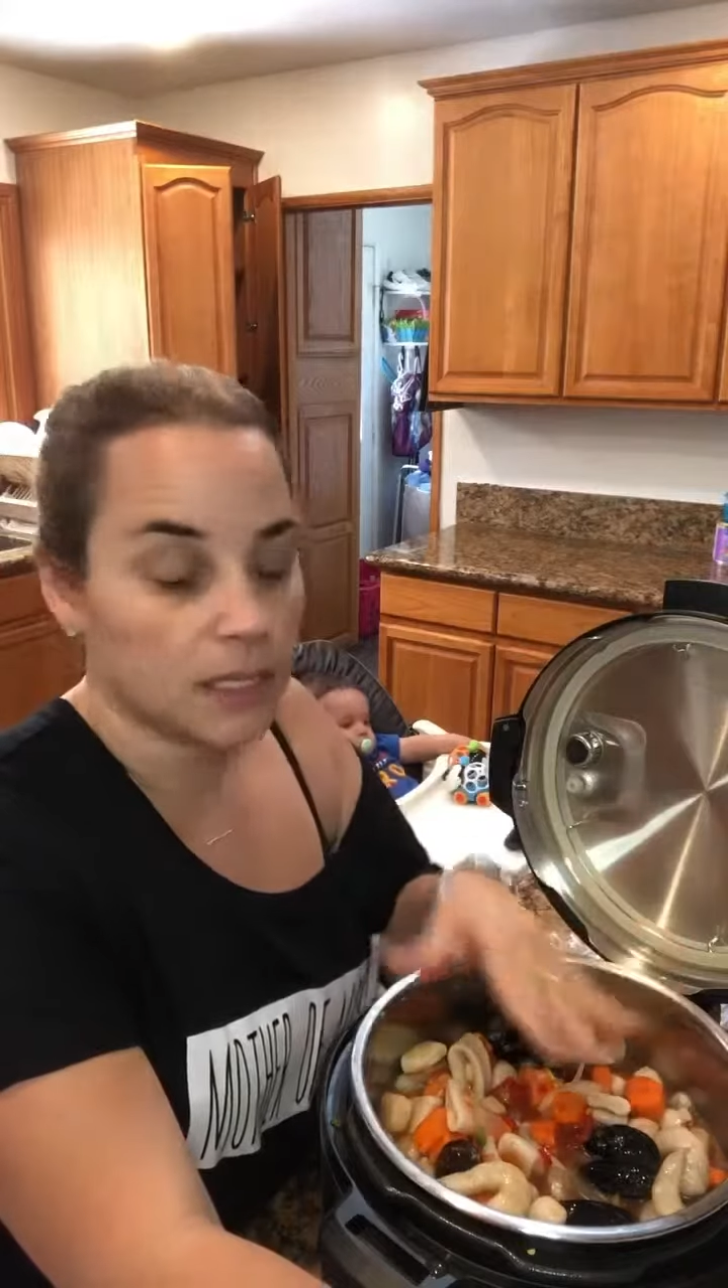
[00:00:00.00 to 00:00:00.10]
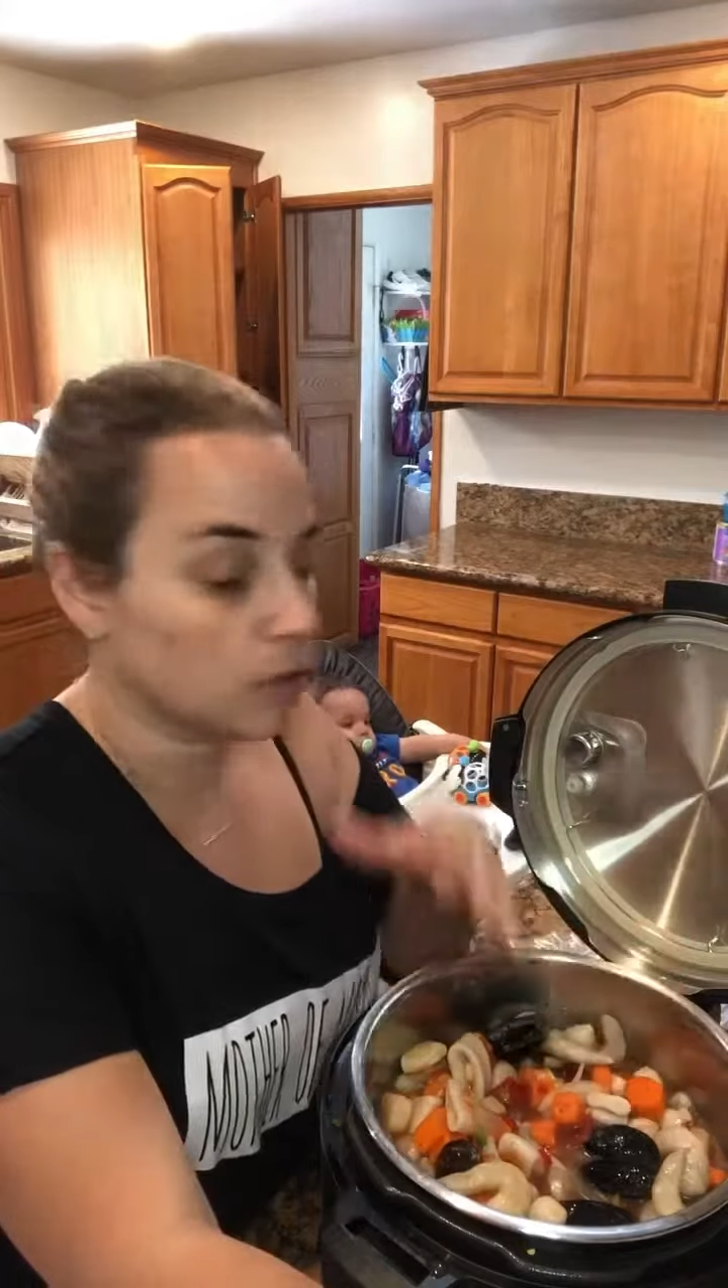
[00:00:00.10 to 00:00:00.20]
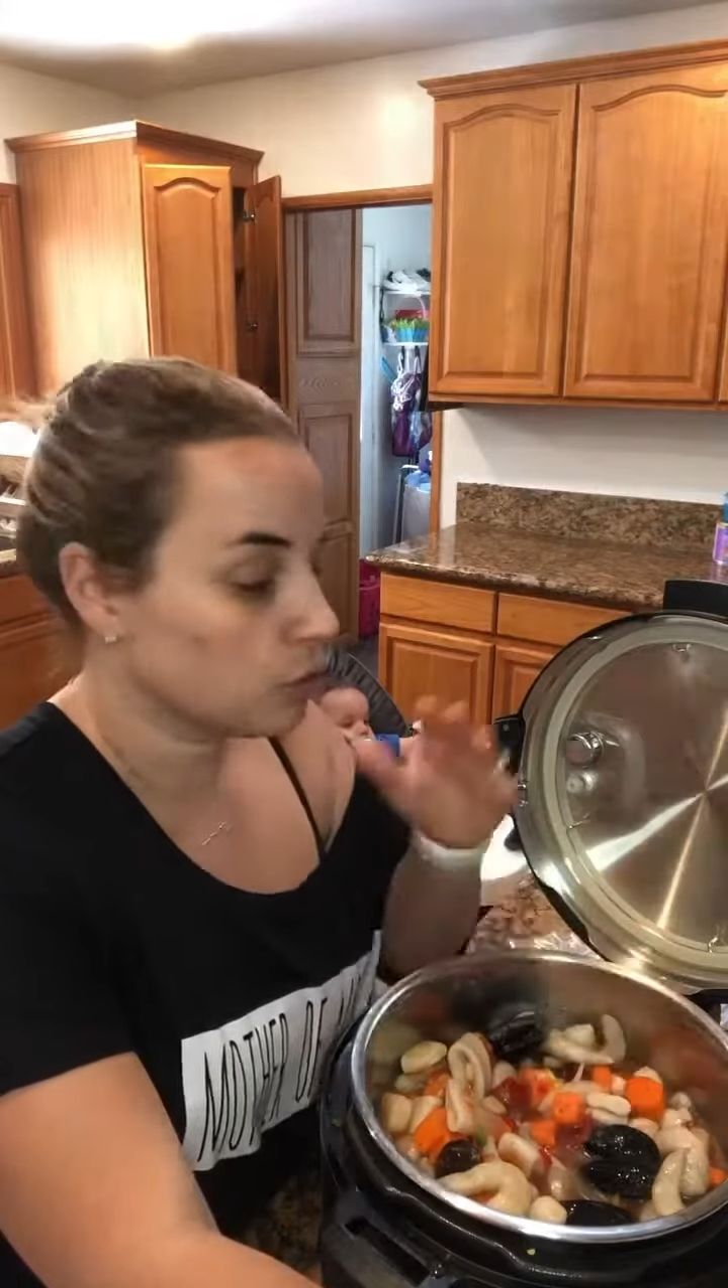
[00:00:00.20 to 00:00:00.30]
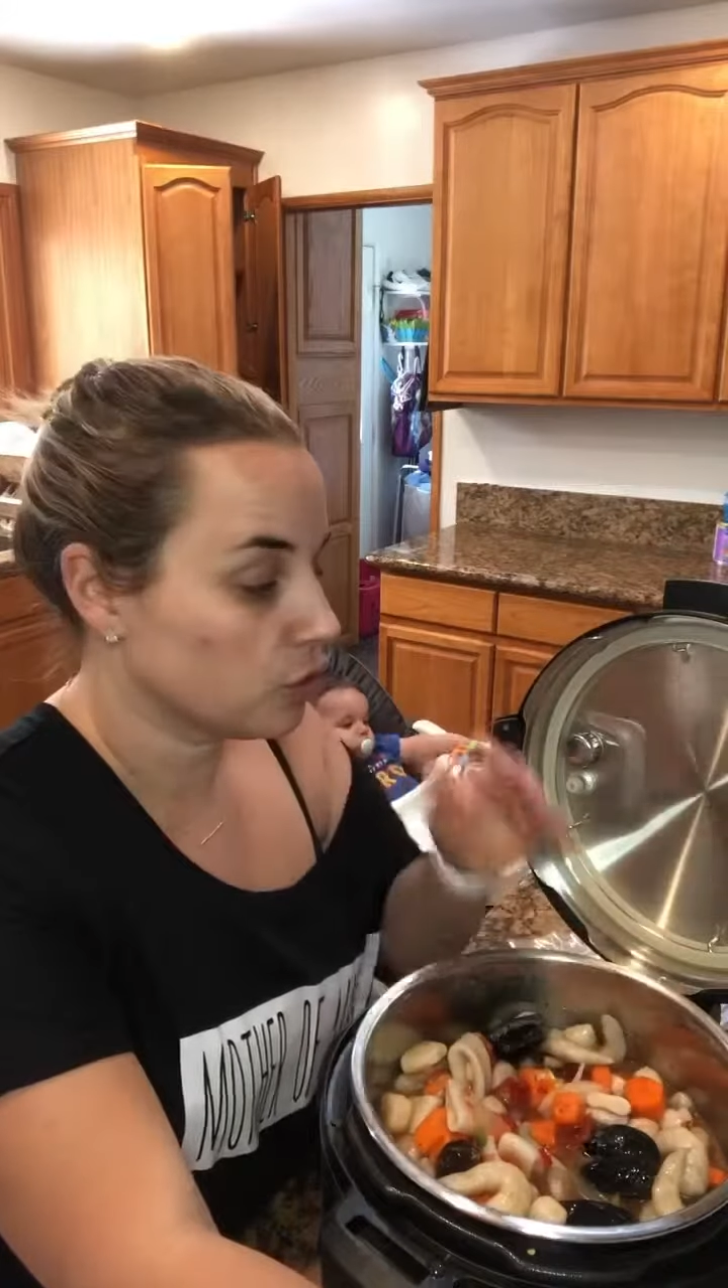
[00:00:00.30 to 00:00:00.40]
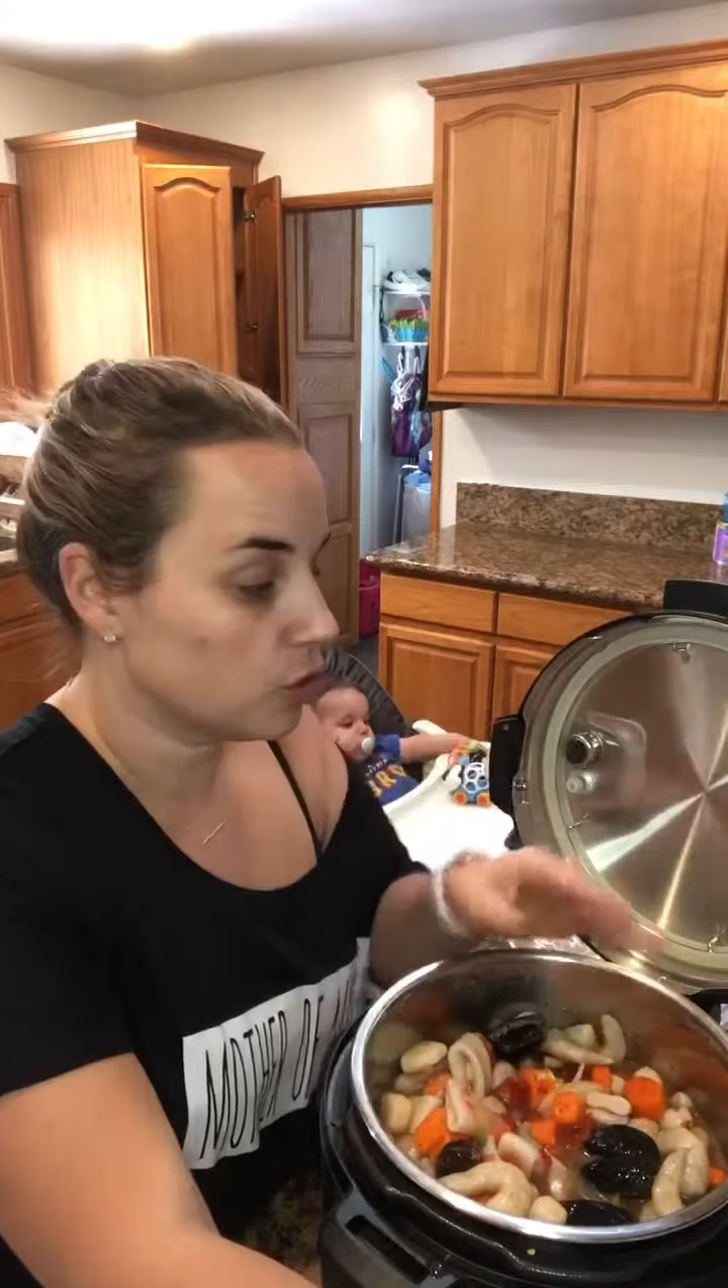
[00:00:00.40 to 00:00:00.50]

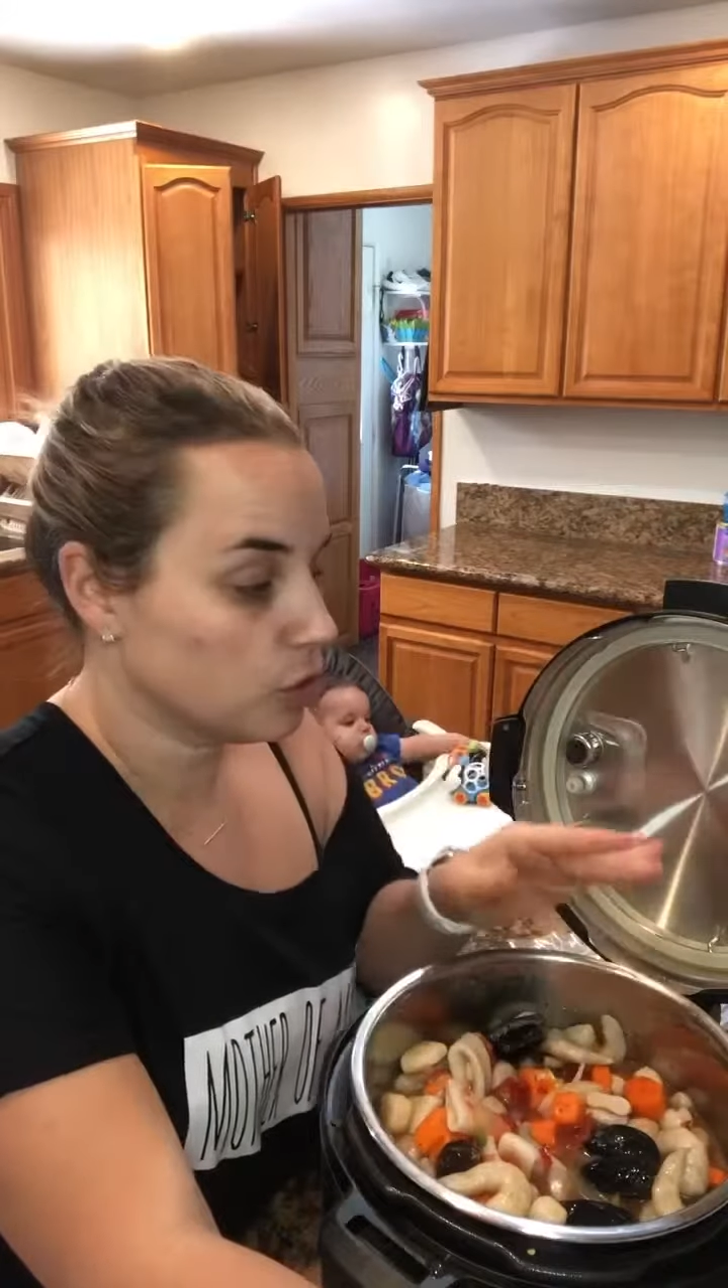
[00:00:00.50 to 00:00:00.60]
it'll start